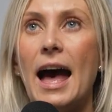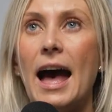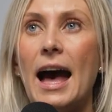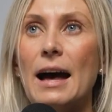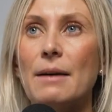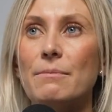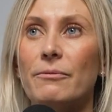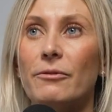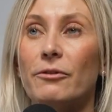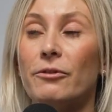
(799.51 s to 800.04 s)

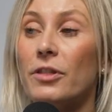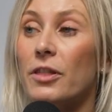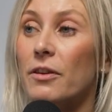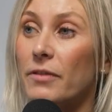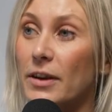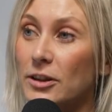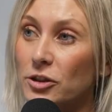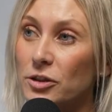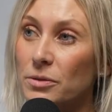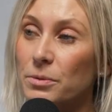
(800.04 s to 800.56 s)
for the
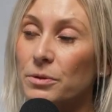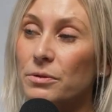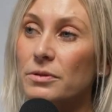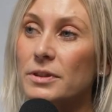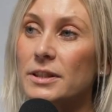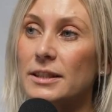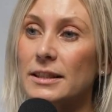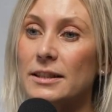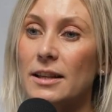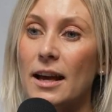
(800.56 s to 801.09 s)

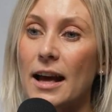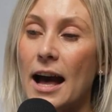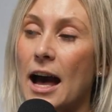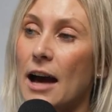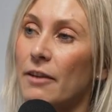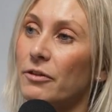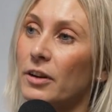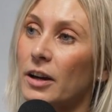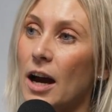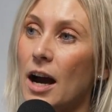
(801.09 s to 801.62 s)
vegetables,
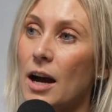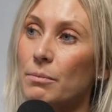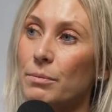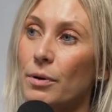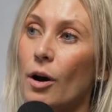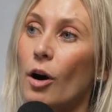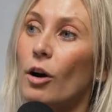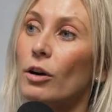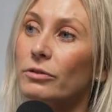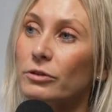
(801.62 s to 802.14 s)
half a cup
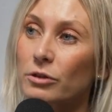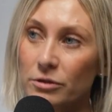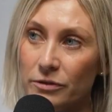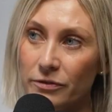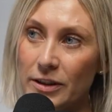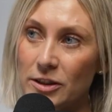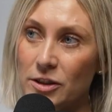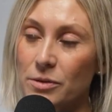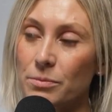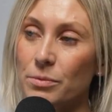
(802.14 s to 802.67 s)
of cooked
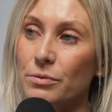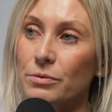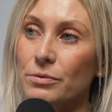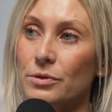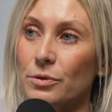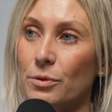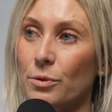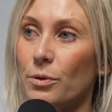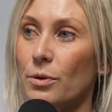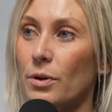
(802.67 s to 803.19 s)

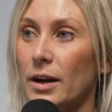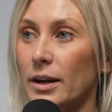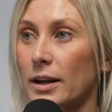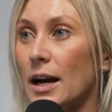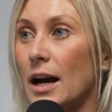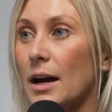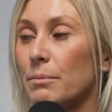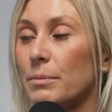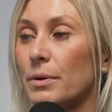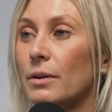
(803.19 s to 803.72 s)
vegetables or a
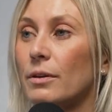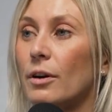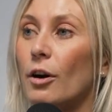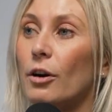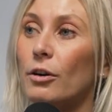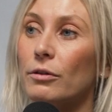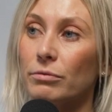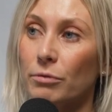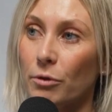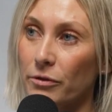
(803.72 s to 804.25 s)
cup
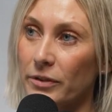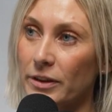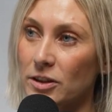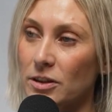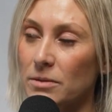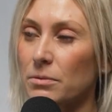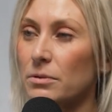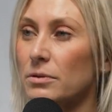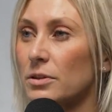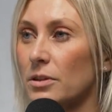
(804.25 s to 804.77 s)
of raw
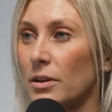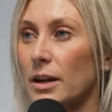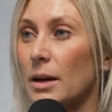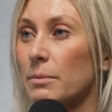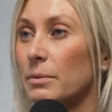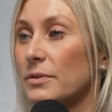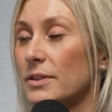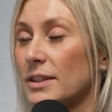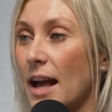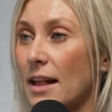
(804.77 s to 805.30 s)
vegetables, so a
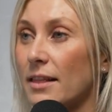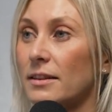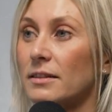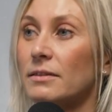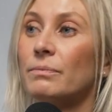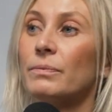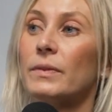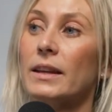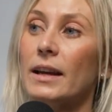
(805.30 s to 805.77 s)
cup of salad